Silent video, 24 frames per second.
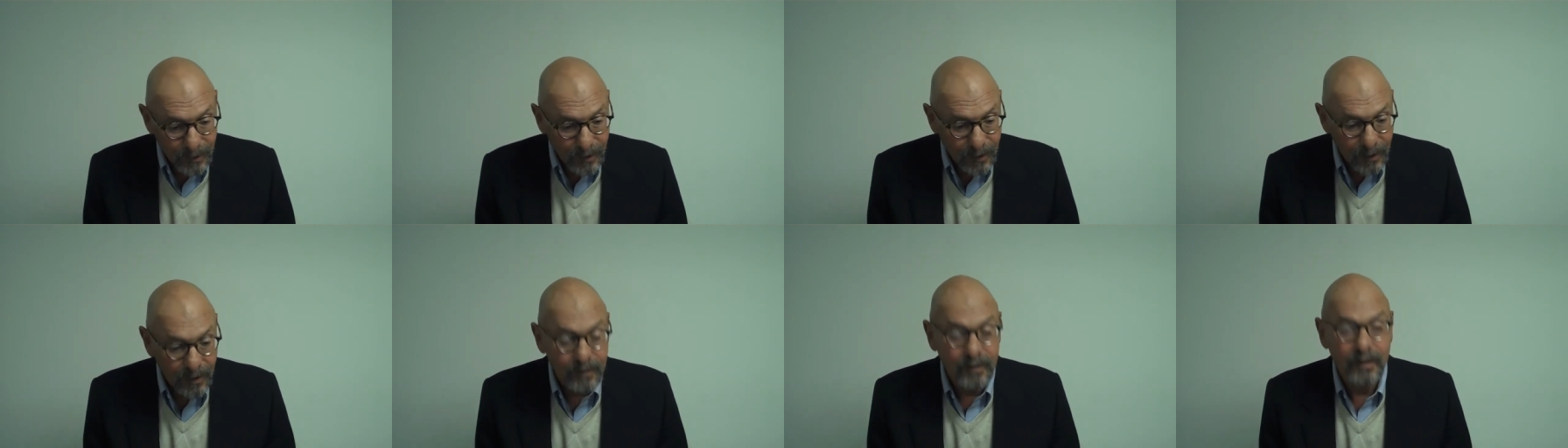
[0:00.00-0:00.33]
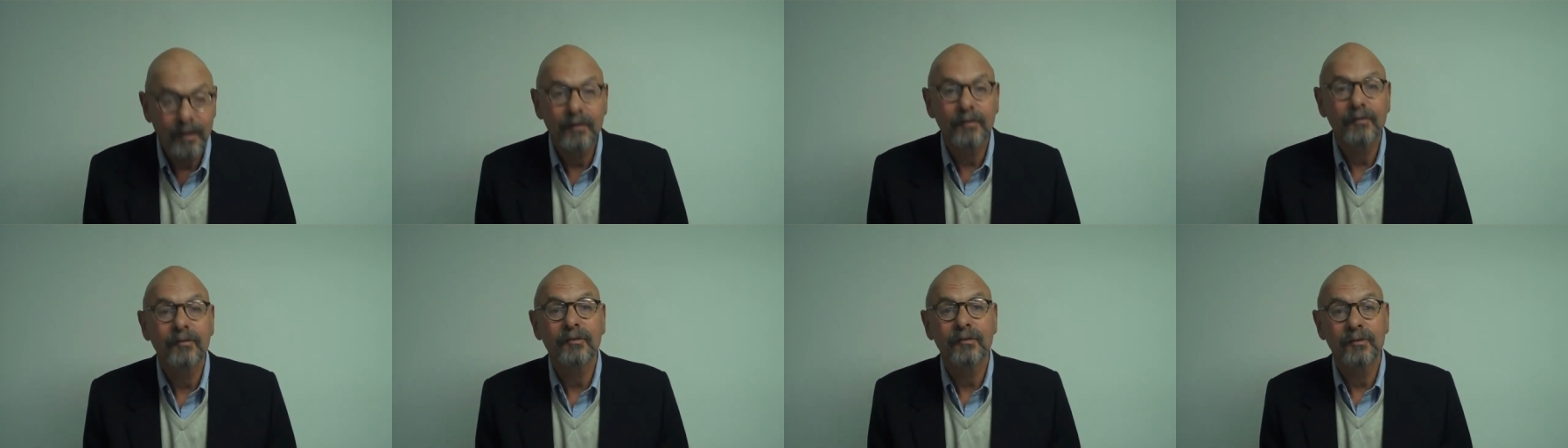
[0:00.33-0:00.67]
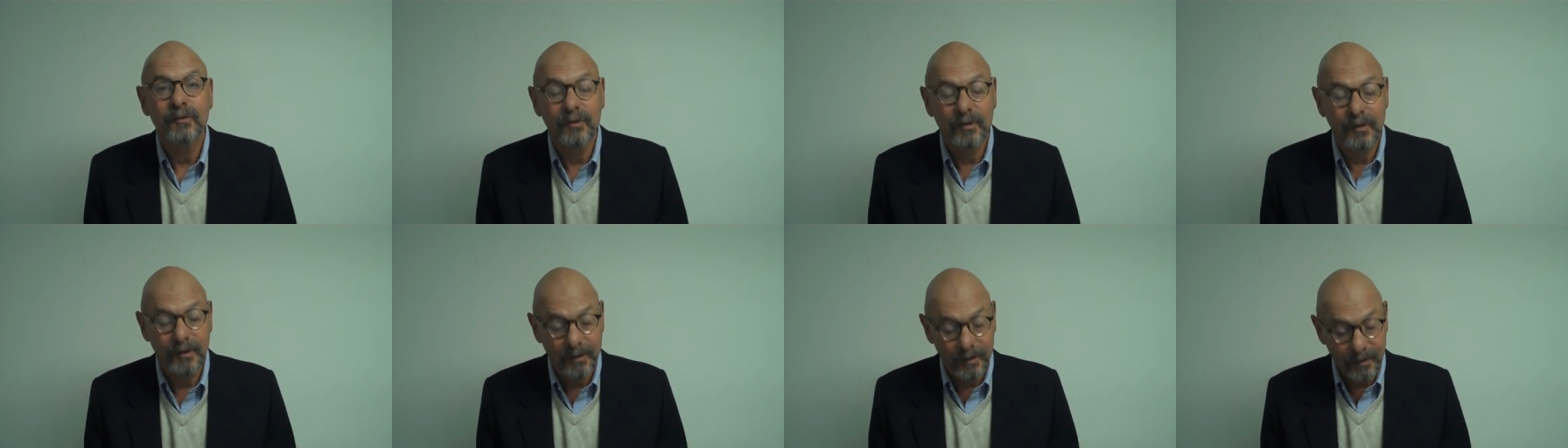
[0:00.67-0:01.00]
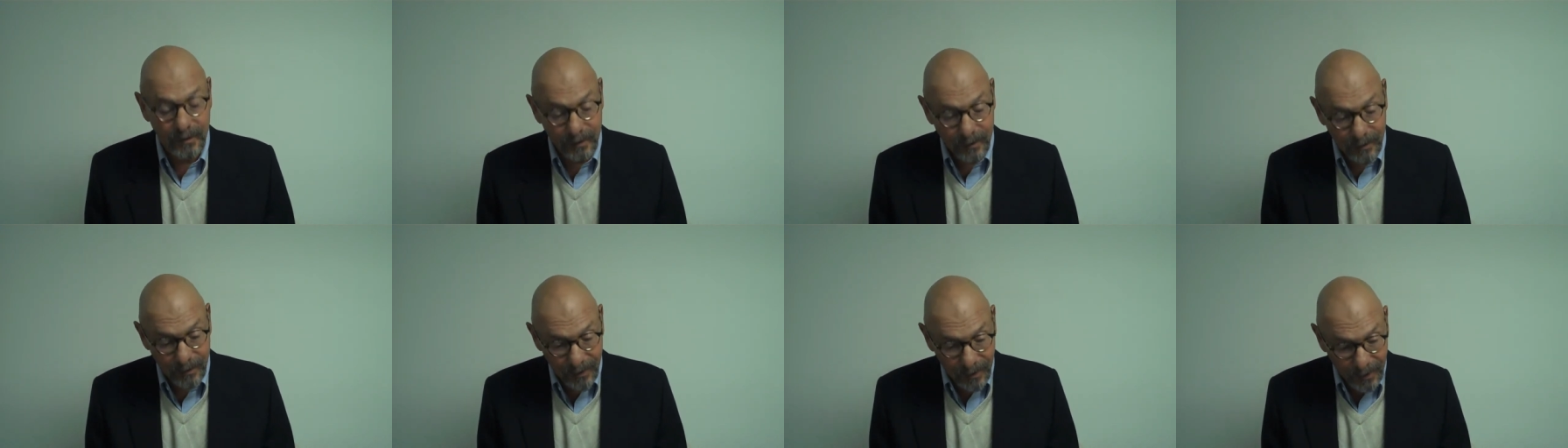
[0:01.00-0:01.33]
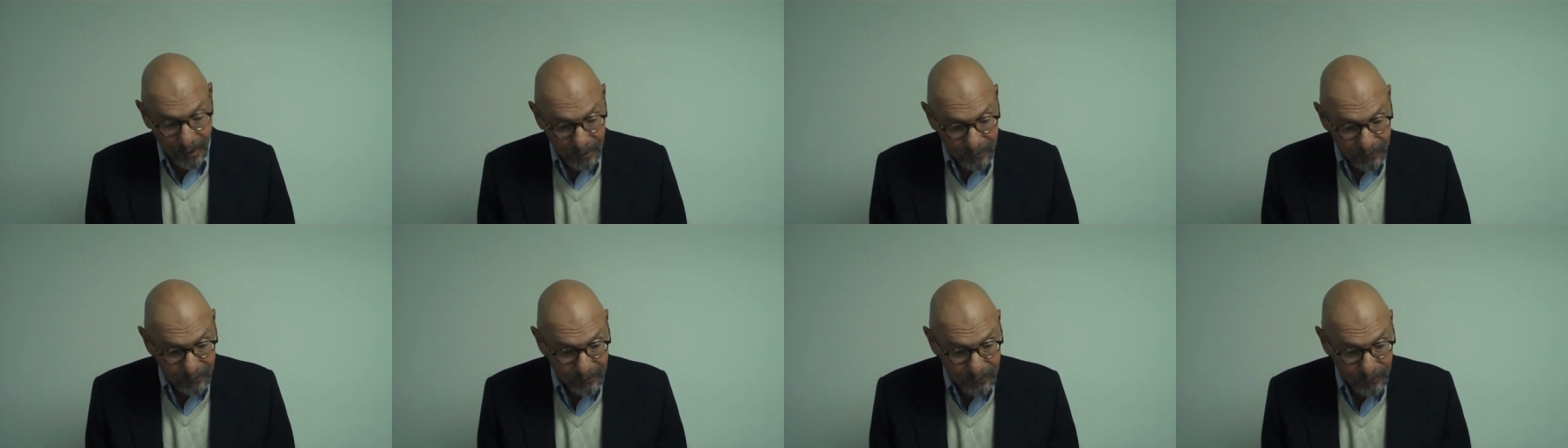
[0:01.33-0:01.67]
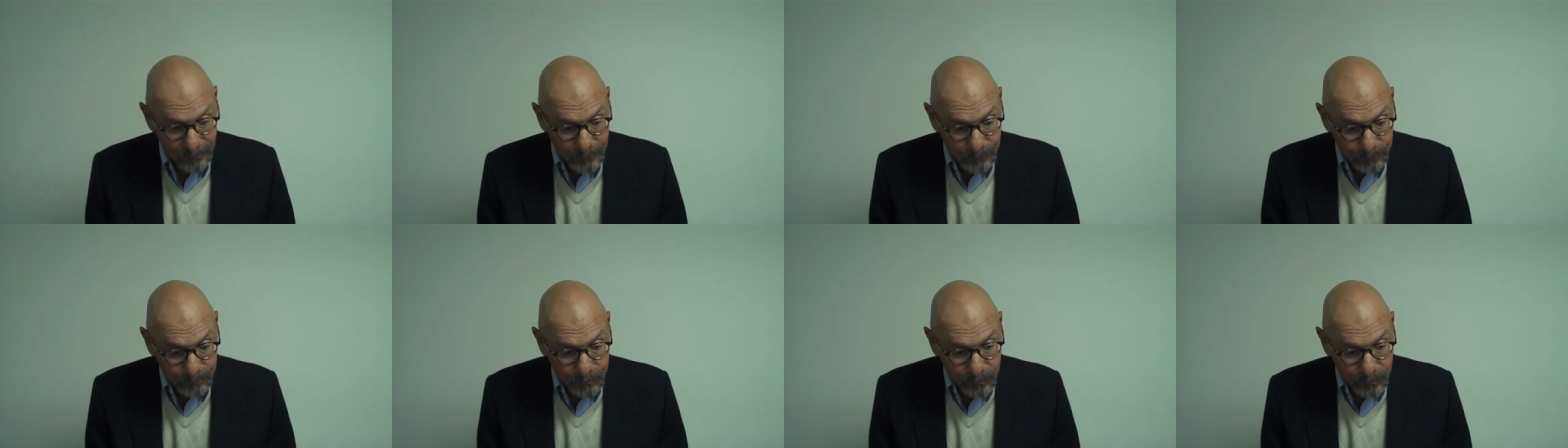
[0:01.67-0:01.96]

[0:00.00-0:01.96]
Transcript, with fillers: uh, another student in the class.